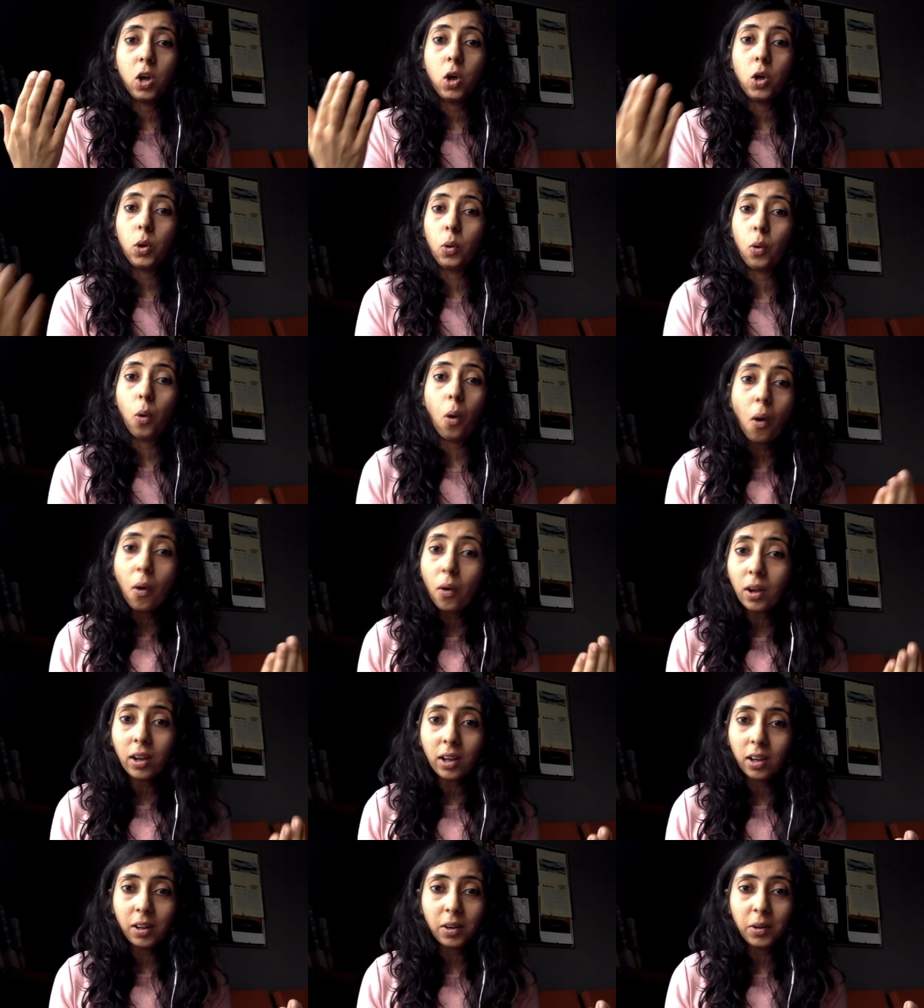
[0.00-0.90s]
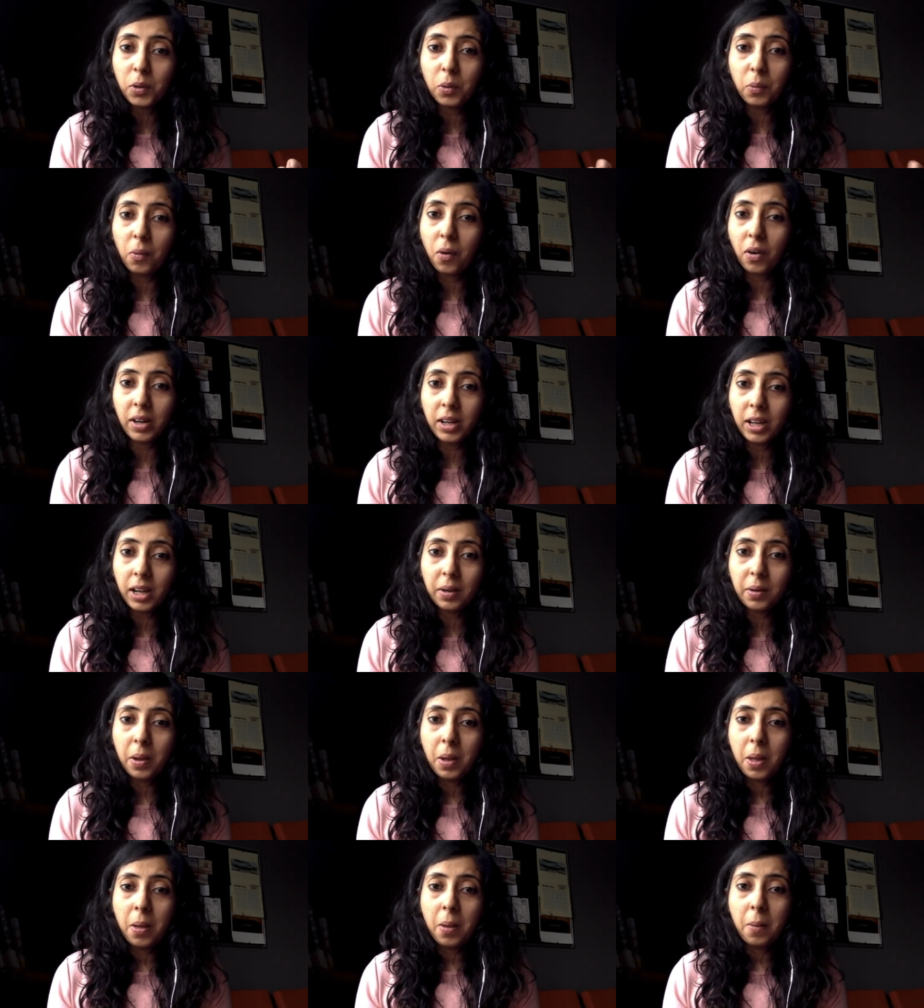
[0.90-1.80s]
wrong to want it.
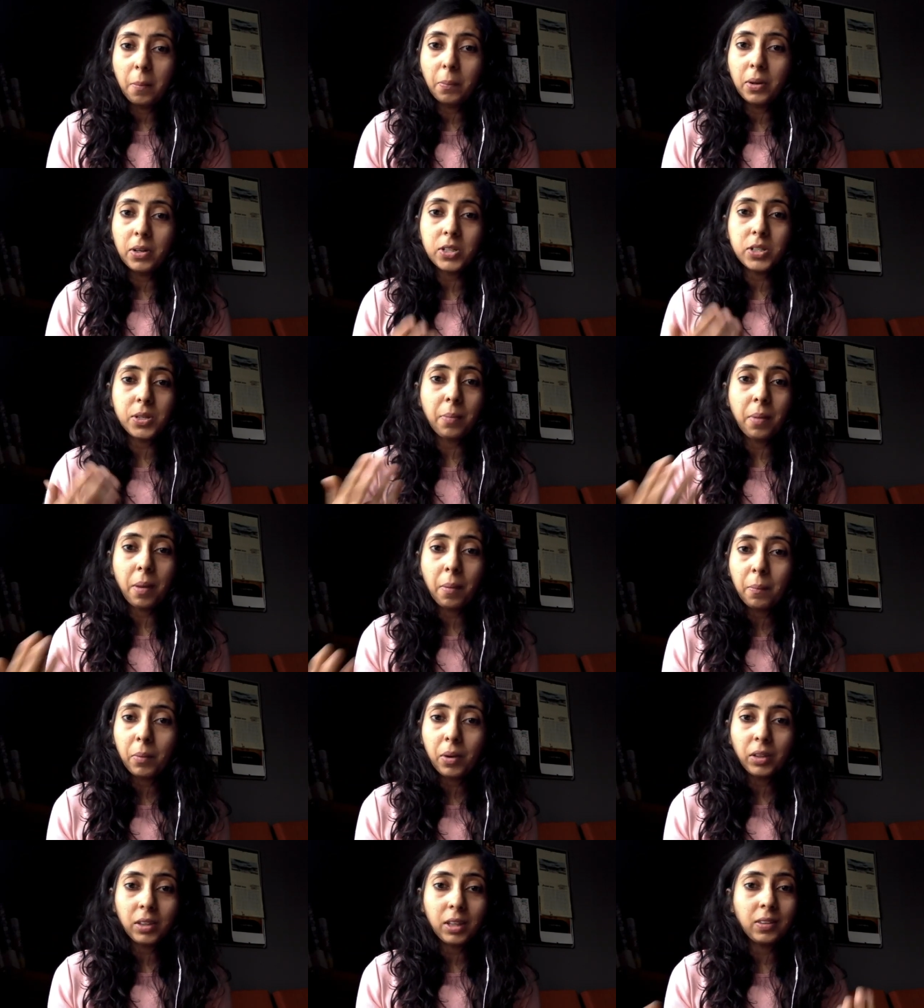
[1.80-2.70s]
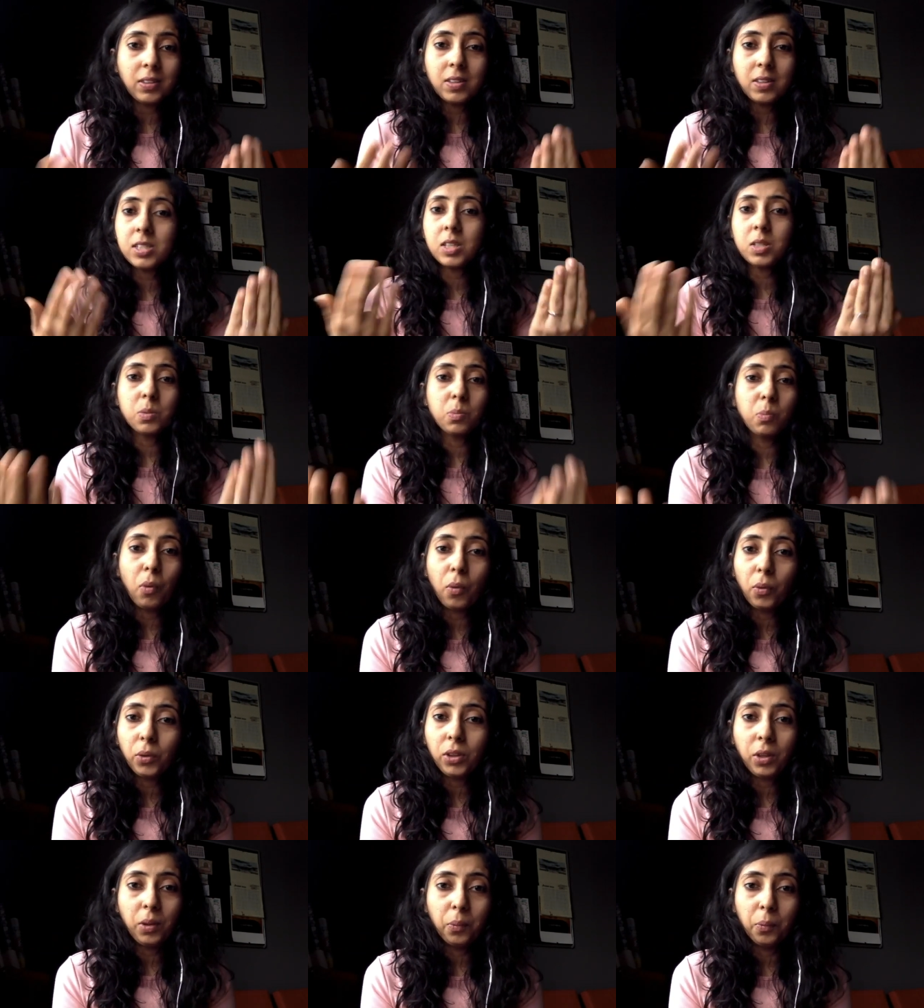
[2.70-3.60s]
But remember that this is
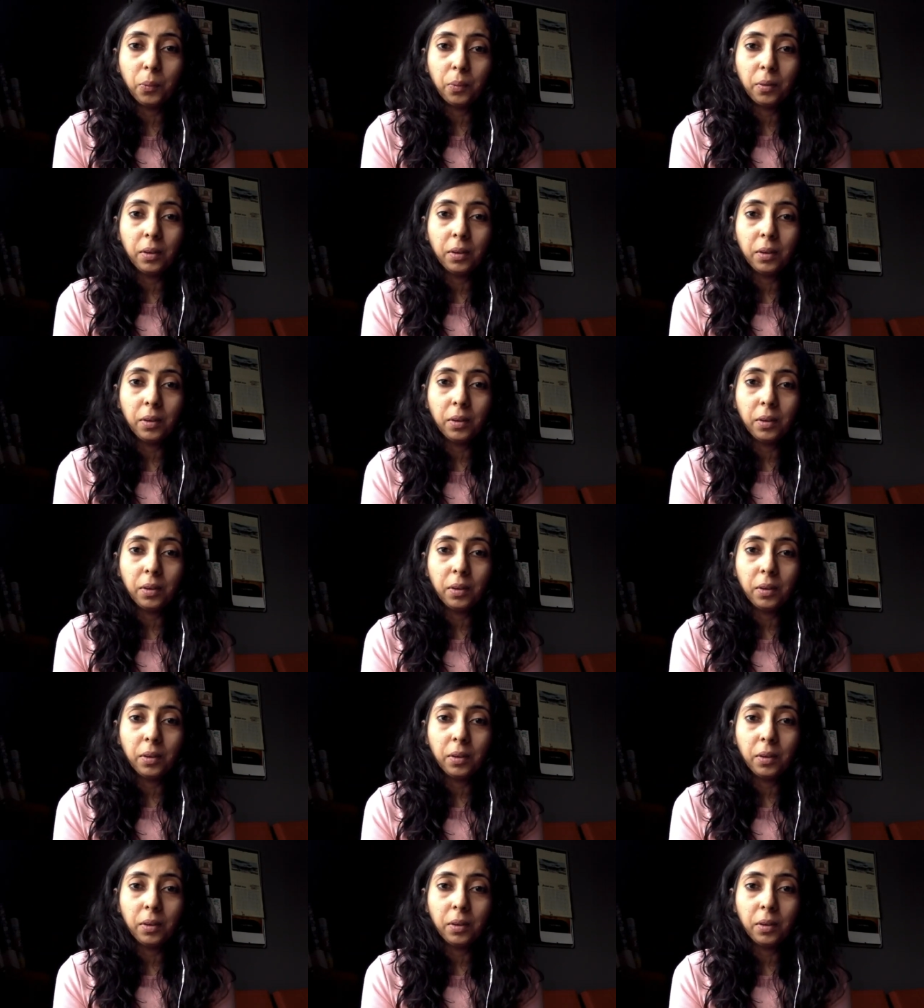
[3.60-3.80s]
both you.